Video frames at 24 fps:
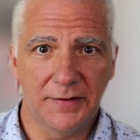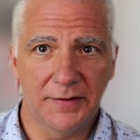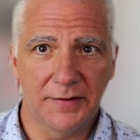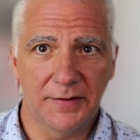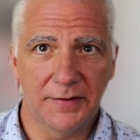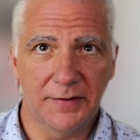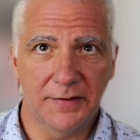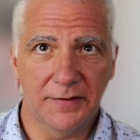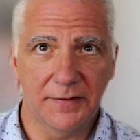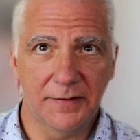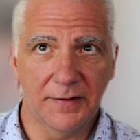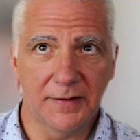
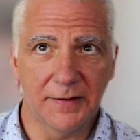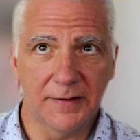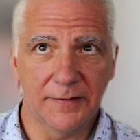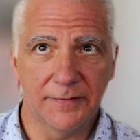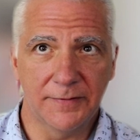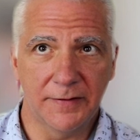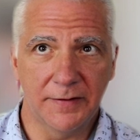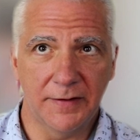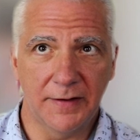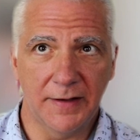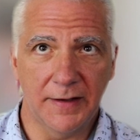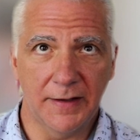think of
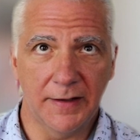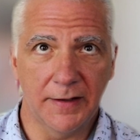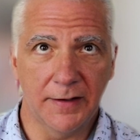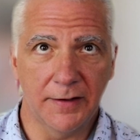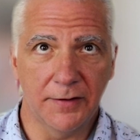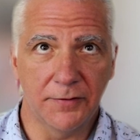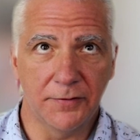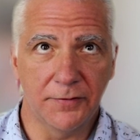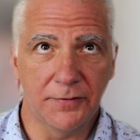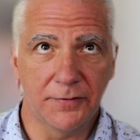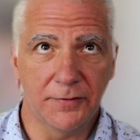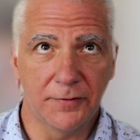it
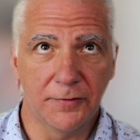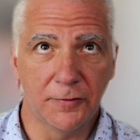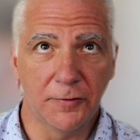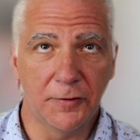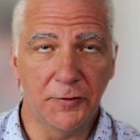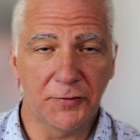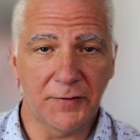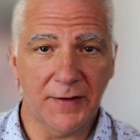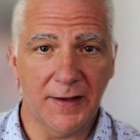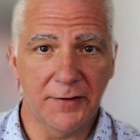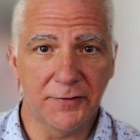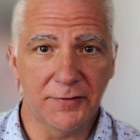as noise
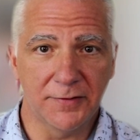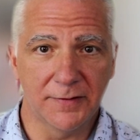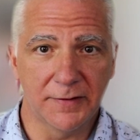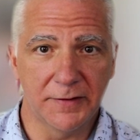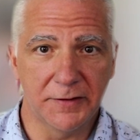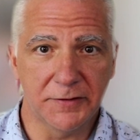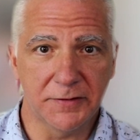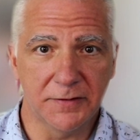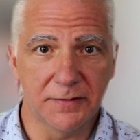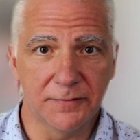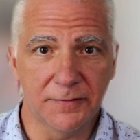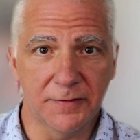
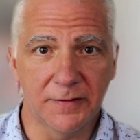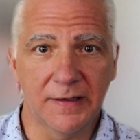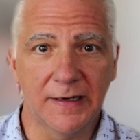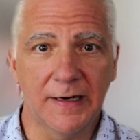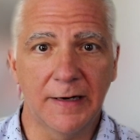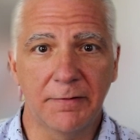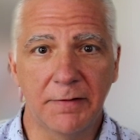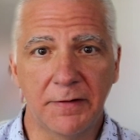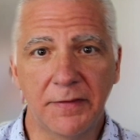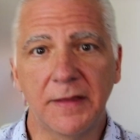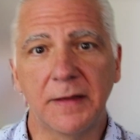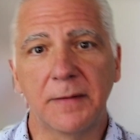cancellation for
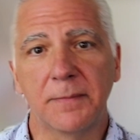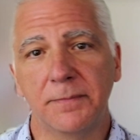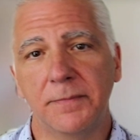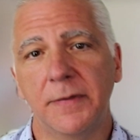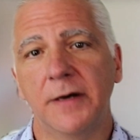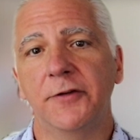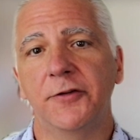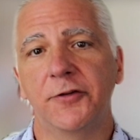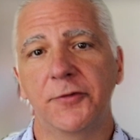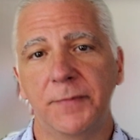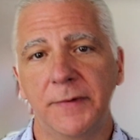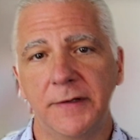everything
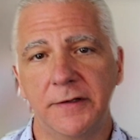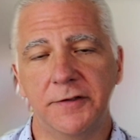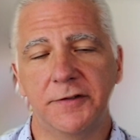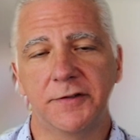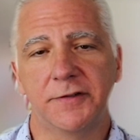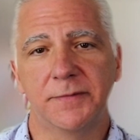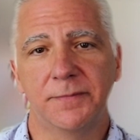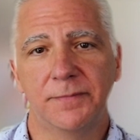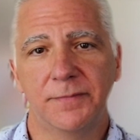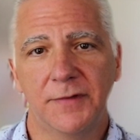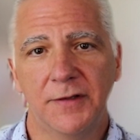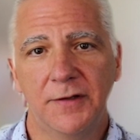but speech.
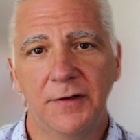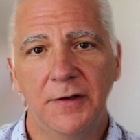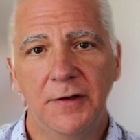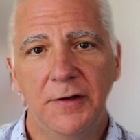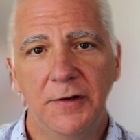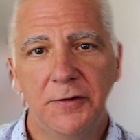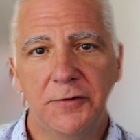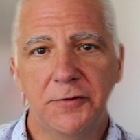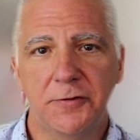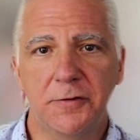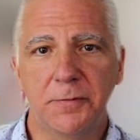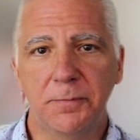
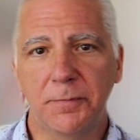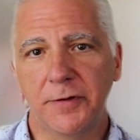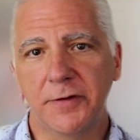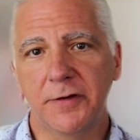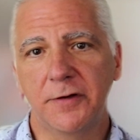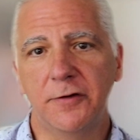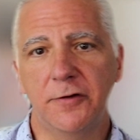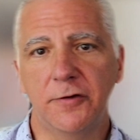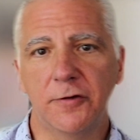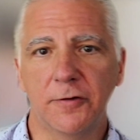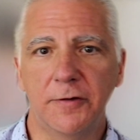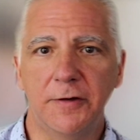So you put
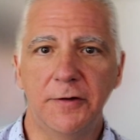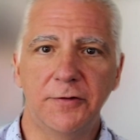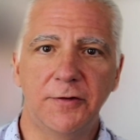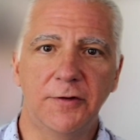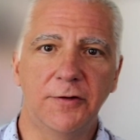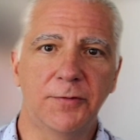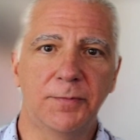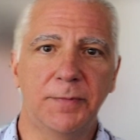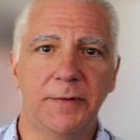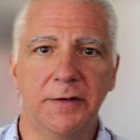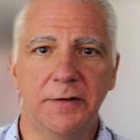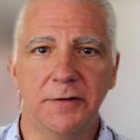in noisy
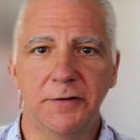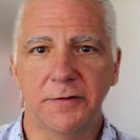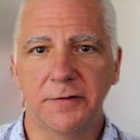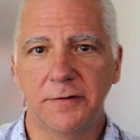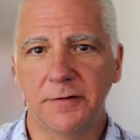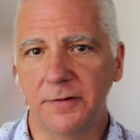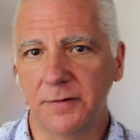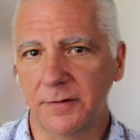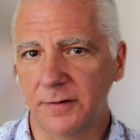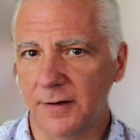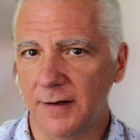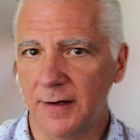speech,
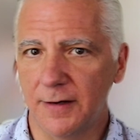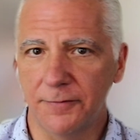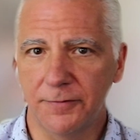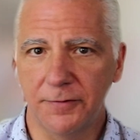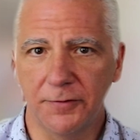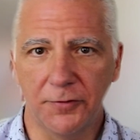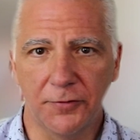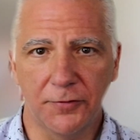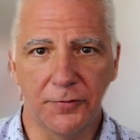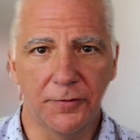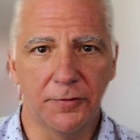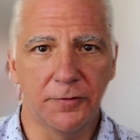
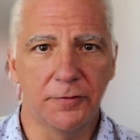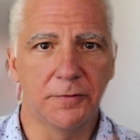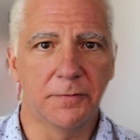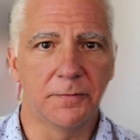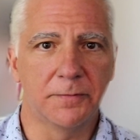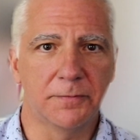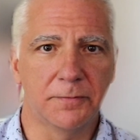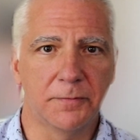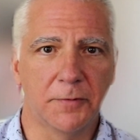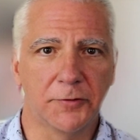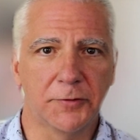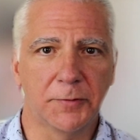conference
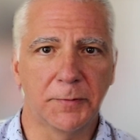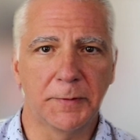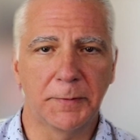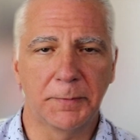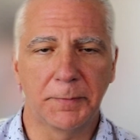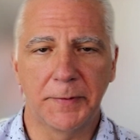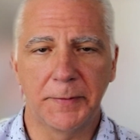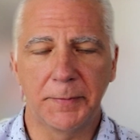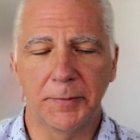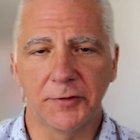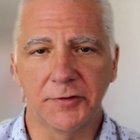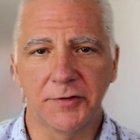room, multiple
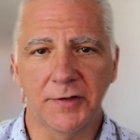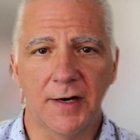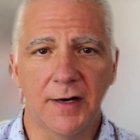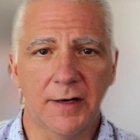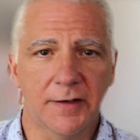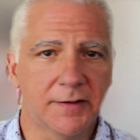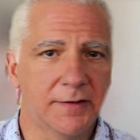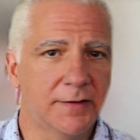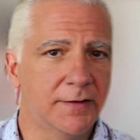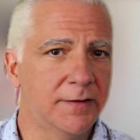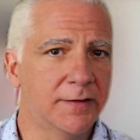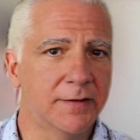people
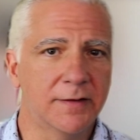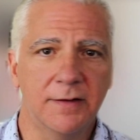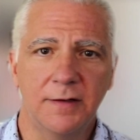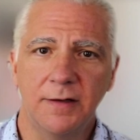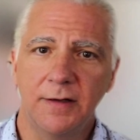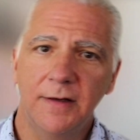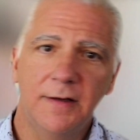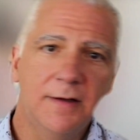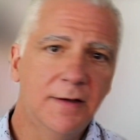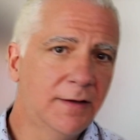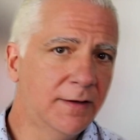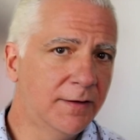talking,
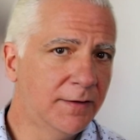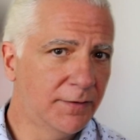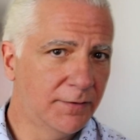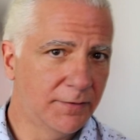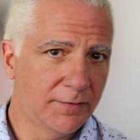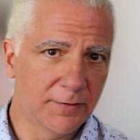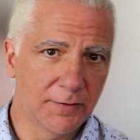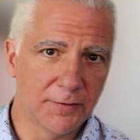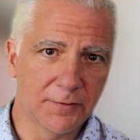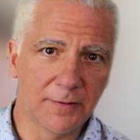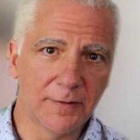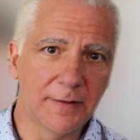
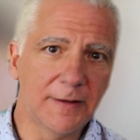there's a leaf